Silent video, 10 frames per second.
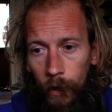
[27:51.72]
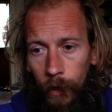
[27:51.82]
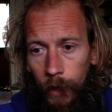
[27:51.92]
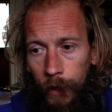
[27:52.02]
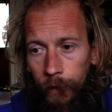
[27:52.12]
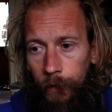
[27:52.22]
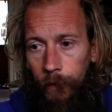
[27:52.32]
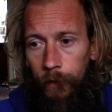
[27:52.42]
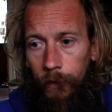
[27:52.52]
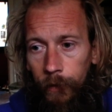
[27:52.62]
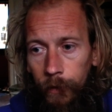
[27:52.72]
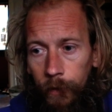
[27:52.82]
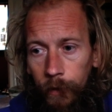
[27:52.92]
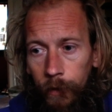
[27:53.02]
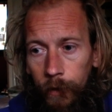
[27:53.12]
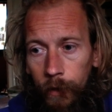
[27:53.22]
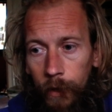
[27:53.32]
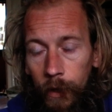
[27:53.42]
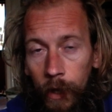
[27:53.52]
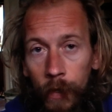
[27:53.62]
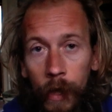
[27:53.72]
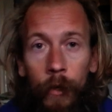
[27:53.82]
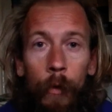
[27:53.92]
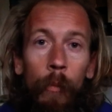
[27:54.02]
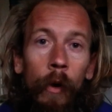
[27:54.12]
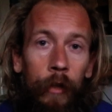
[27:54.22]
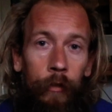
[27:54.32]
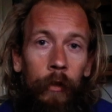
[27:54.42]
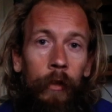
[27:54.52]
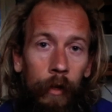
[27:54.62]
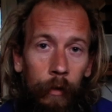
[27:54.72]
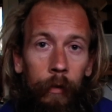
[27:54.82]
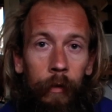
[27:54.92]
And and they don't want us to know.